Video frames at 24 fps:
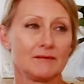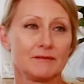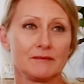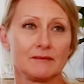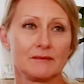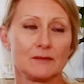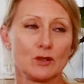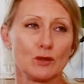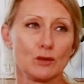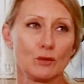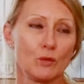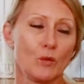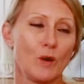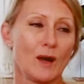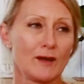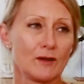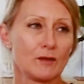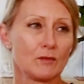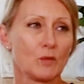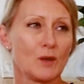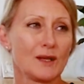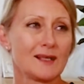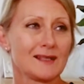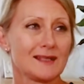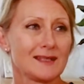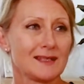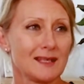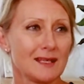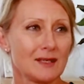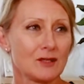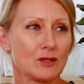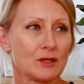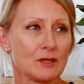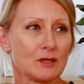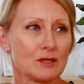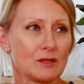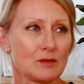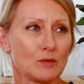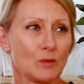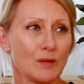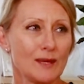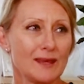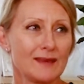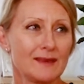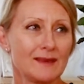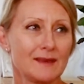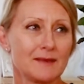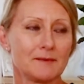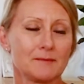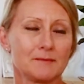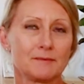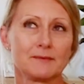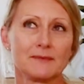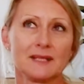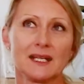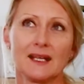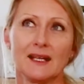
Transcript: do one-on-one sessions with them.